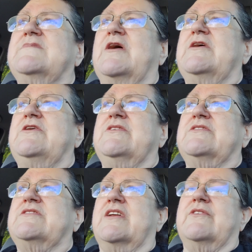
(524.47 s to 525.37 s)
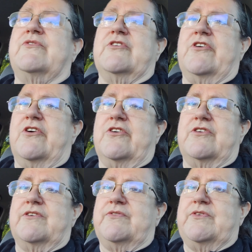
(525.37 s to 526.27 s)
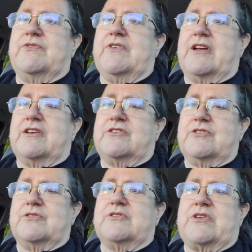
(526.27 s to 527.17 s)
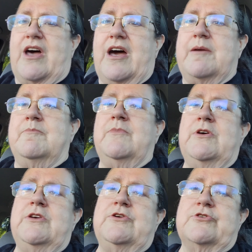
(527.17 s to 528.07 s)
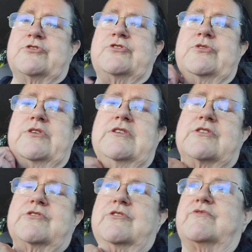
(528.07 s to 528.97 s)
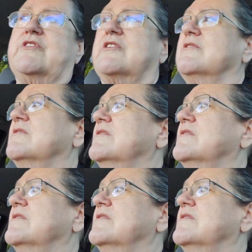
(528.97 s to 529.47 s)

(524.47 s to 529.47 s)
And you can set it for longer if you've got a certain time you're shooting to serve dinner.